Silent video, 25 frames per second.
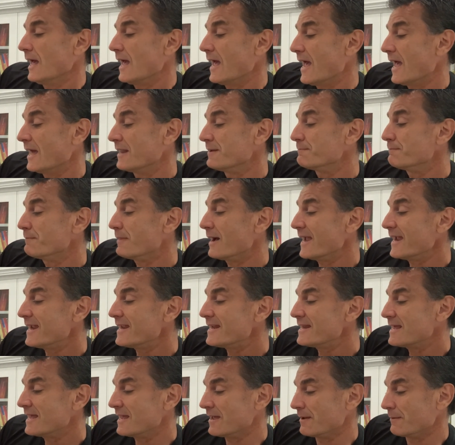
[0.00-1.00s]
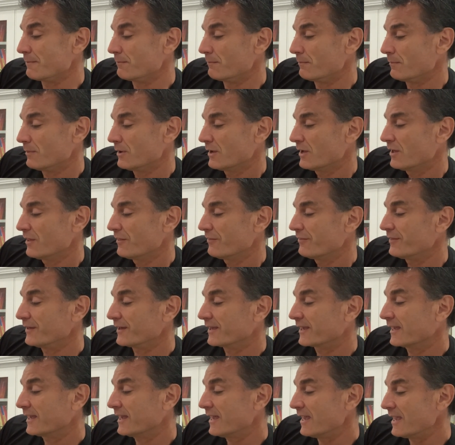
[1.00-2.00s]
And made him the
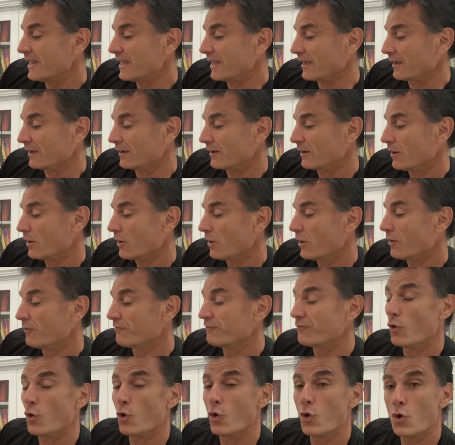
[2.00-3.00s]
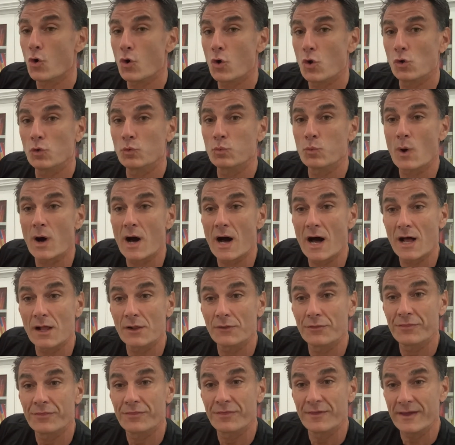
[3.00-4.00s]
king of all
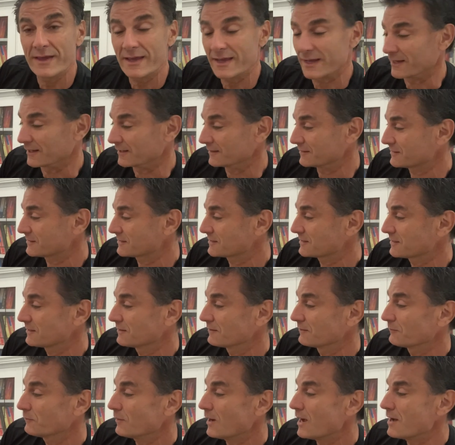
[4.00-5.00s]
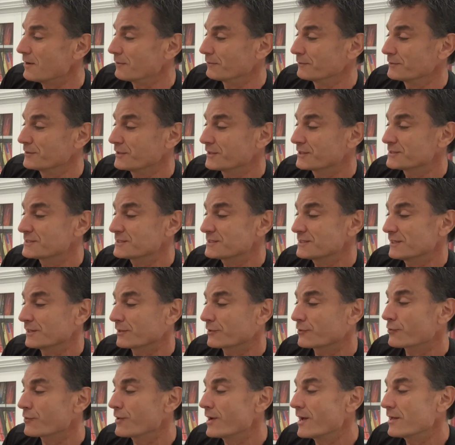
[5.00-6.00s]
wild things. Wow, you can see
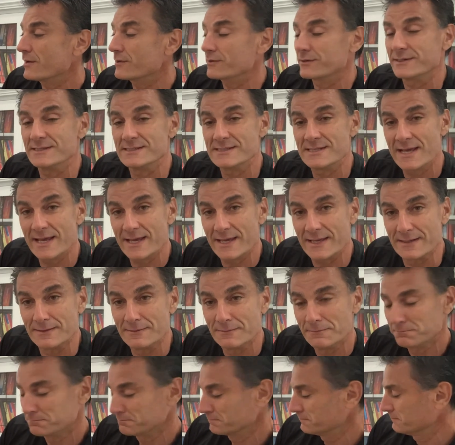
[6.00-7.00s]
a crown on his head.